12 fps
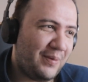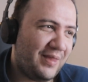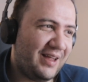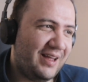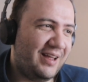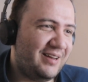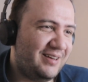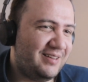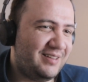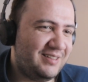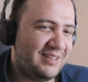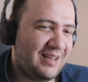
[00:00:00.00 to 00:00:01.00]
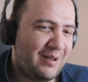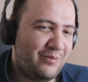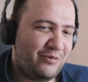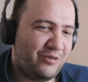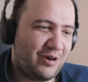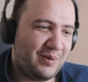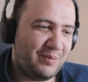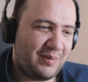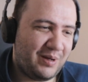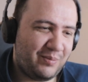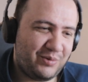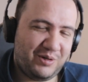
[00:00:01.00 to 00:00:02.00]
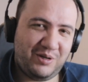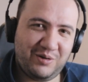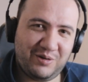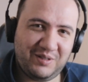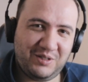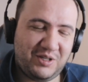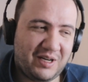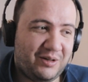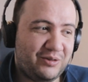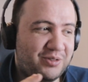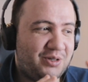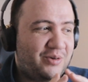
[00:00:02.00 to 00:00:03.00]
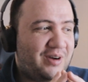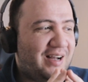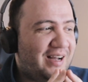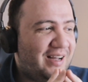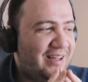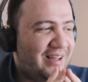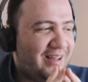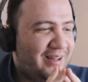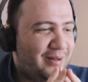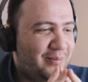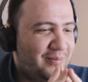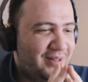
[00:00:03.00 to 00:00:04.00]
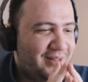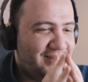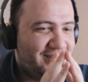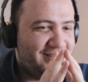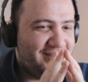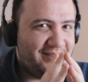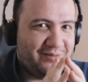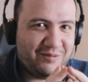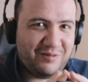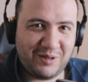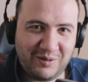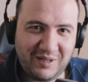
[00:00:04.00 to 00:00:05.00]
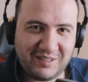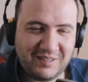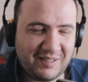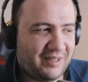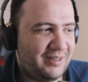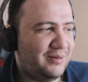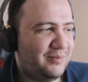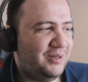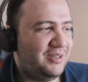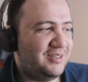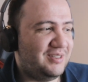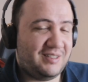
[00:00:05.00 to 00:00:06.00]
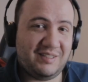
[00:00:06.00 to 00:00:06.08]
And this came from a member here on the channel. So I am very excited because it's